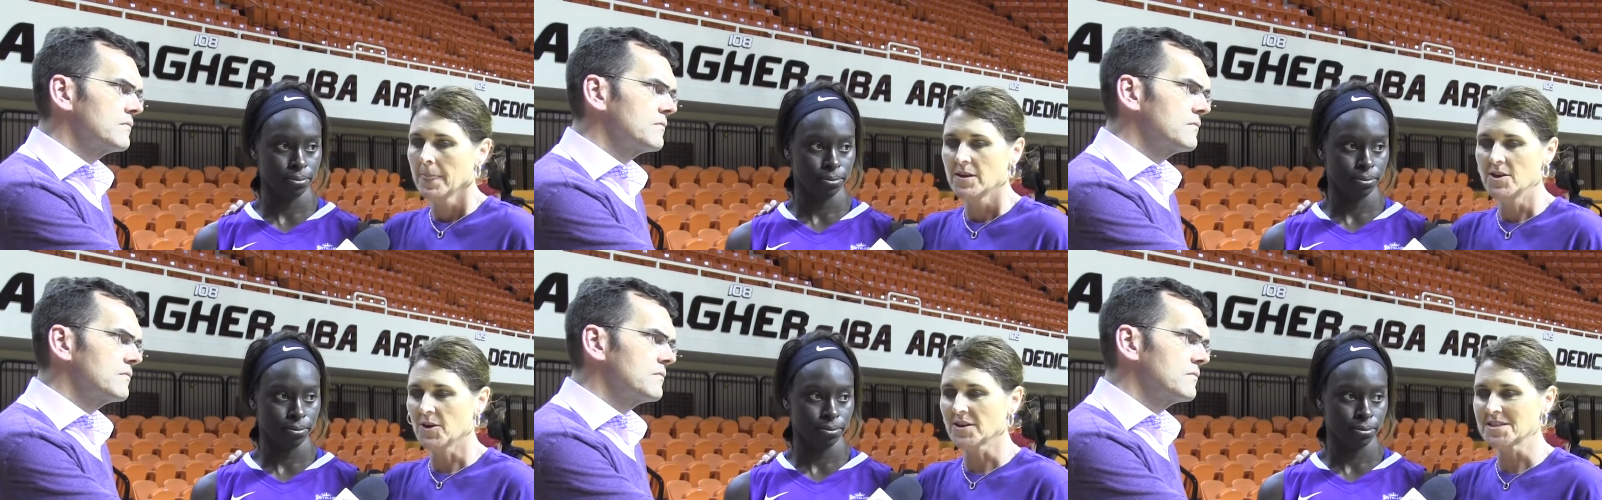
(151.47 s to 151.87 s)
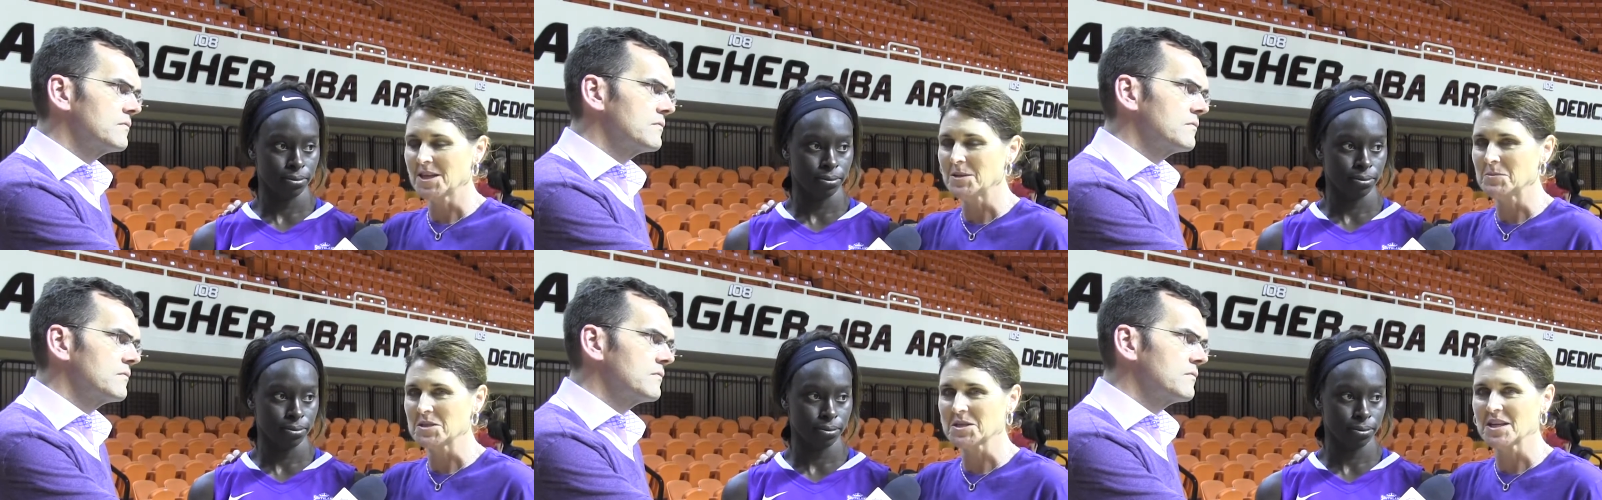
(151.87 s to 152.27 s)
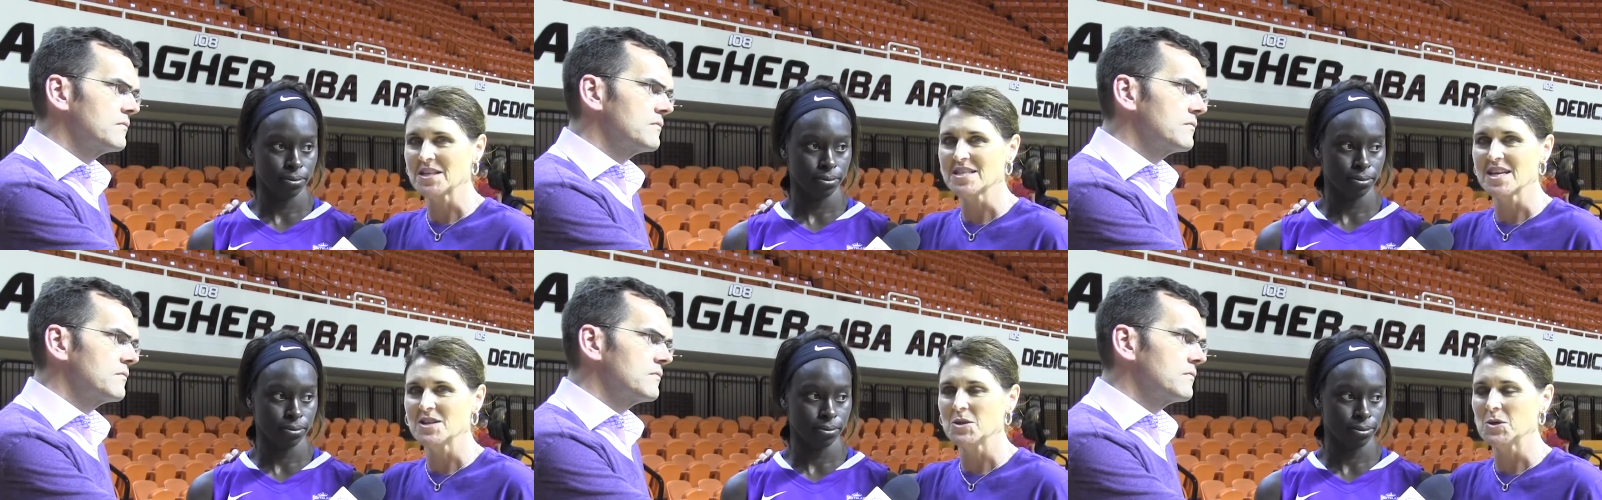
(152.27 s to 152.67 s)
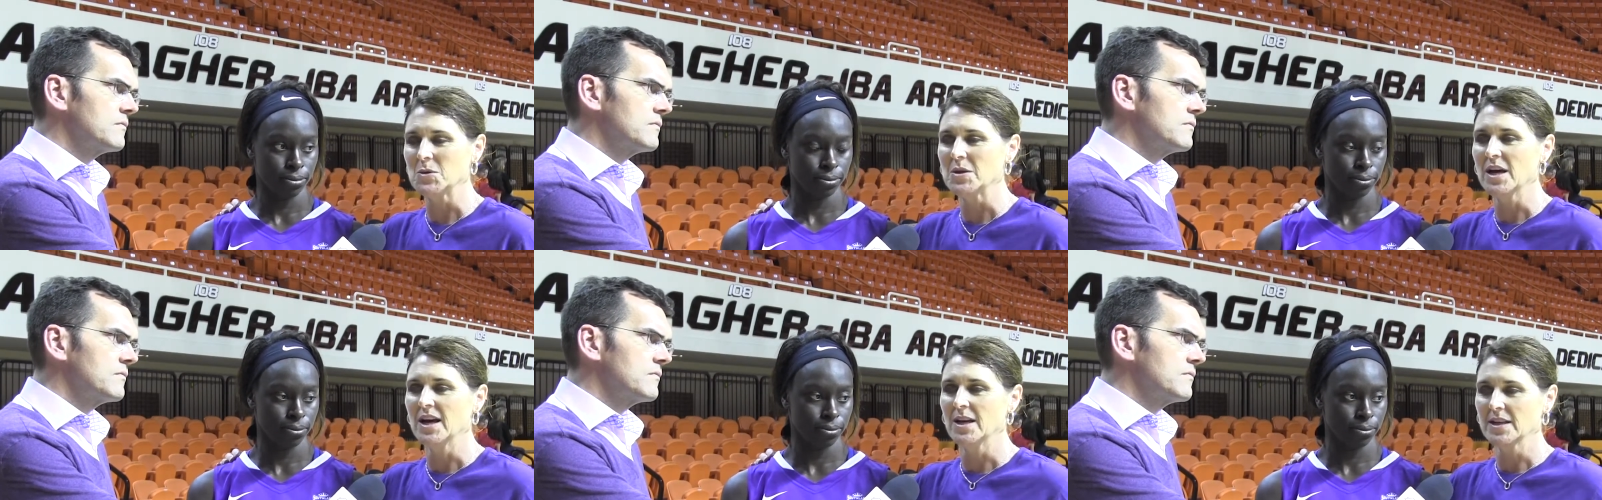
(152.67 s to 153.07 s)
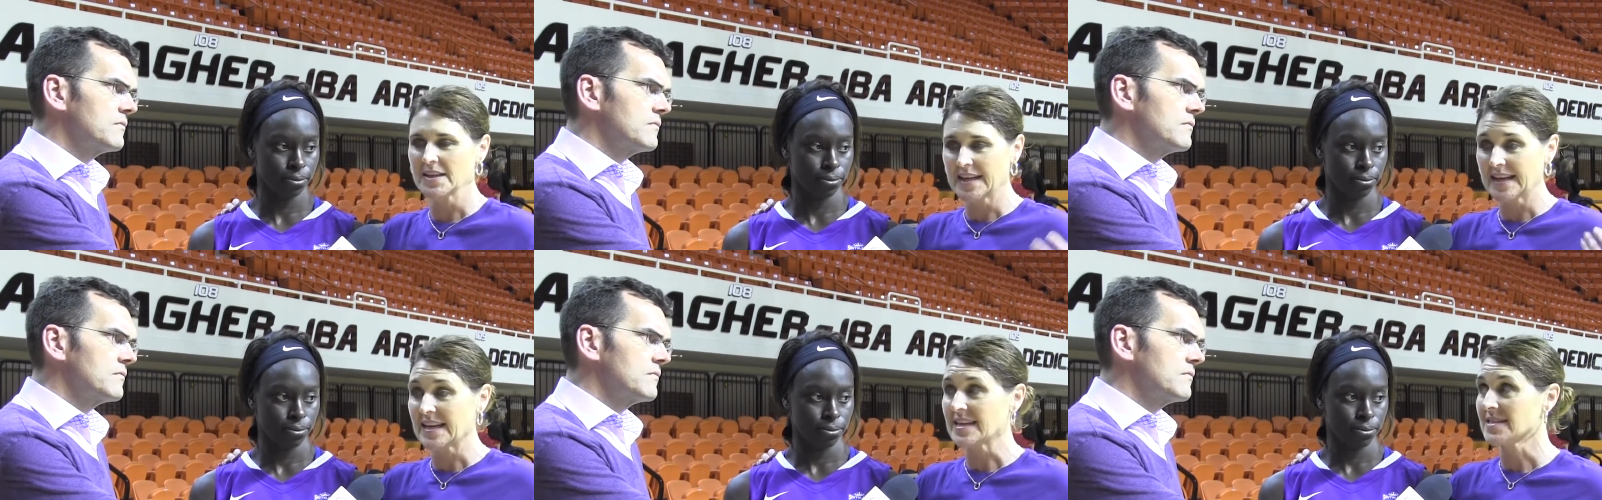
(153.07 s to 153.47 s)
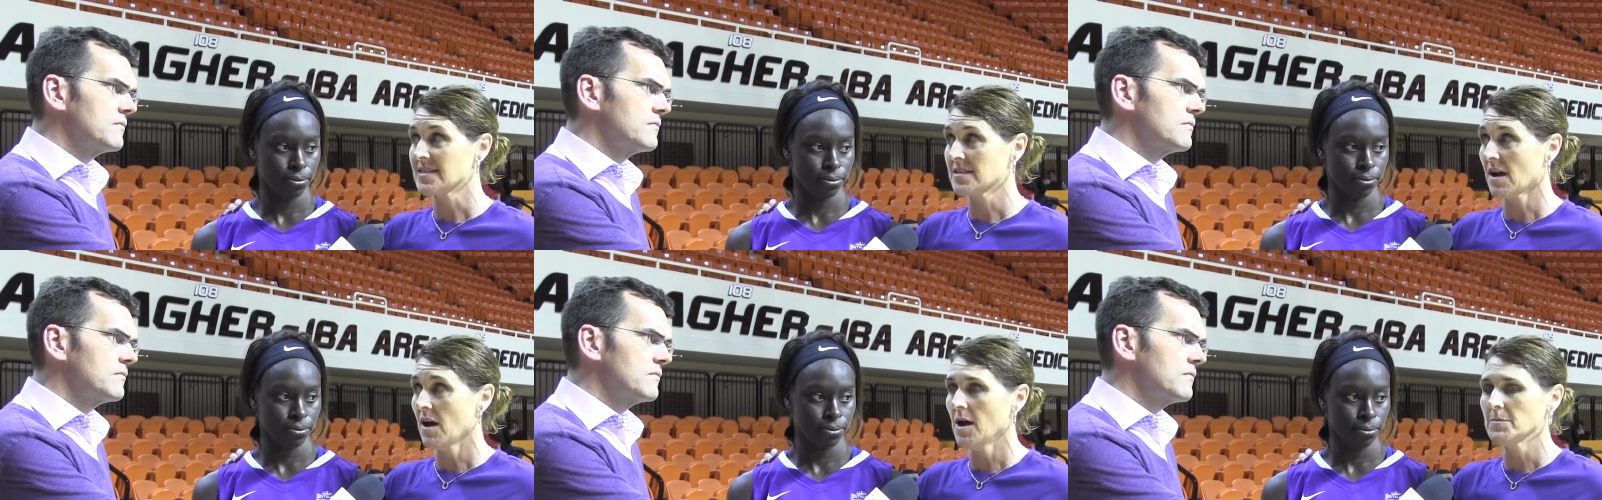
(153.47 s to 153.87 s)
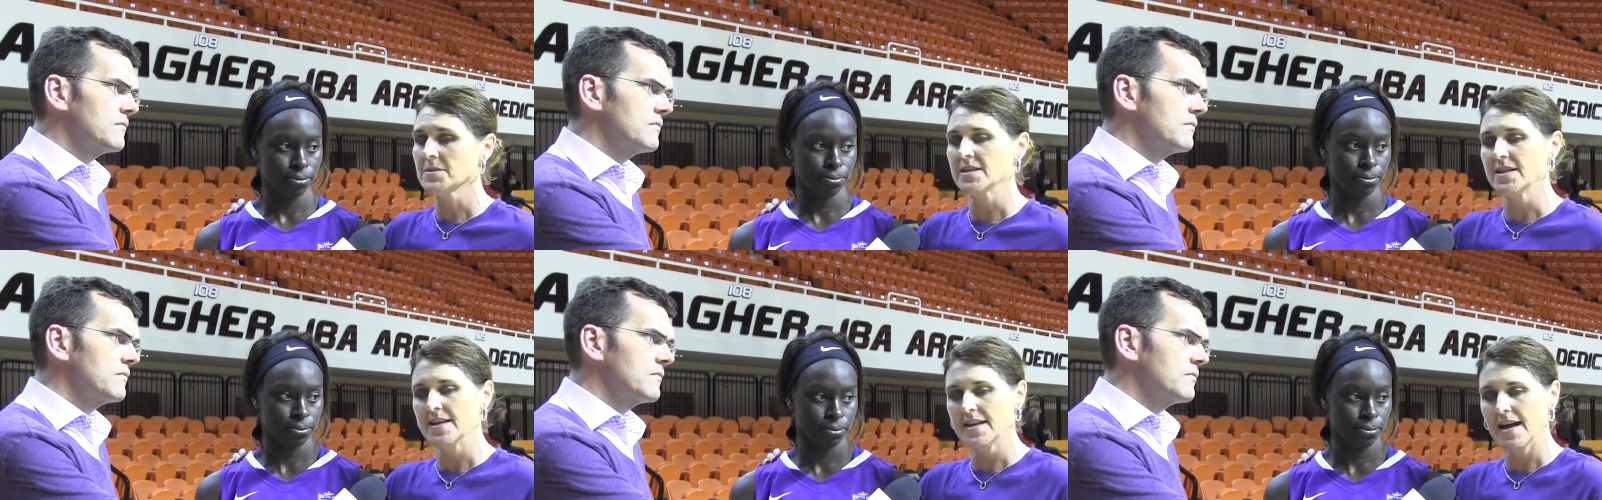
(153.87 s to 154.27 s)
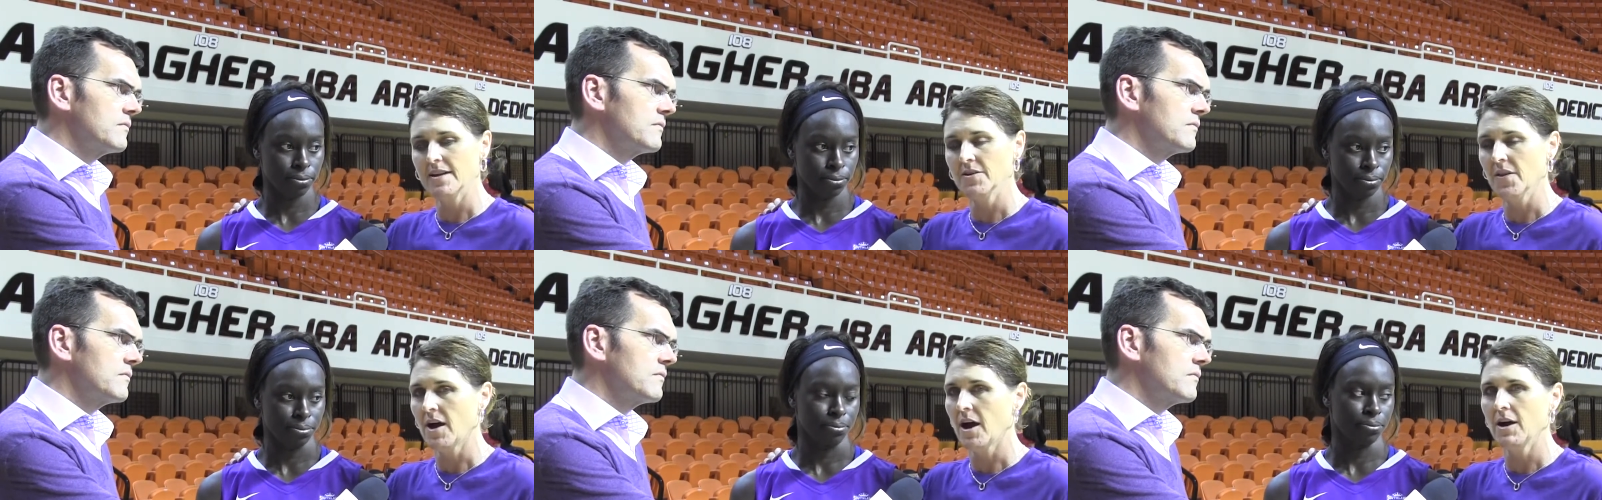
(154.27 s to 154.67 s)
Speaker 1: you know, our team just continued uh, getting stops, and then down on the